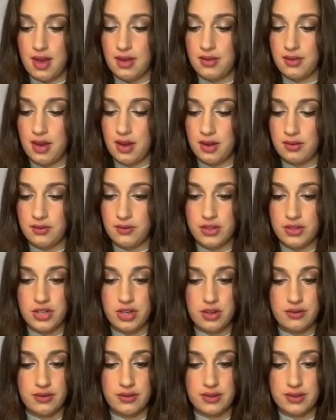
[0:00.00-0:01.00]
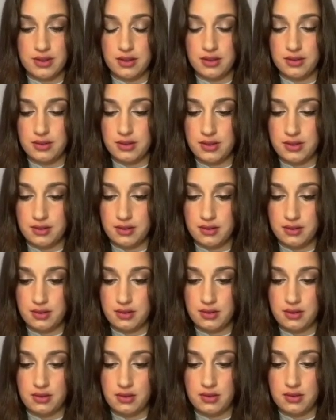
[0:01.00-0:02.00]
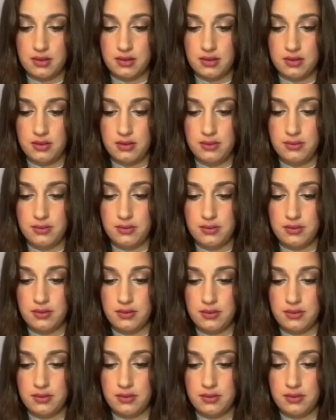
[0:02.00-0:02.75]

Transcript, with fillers: and then return results. Whoa.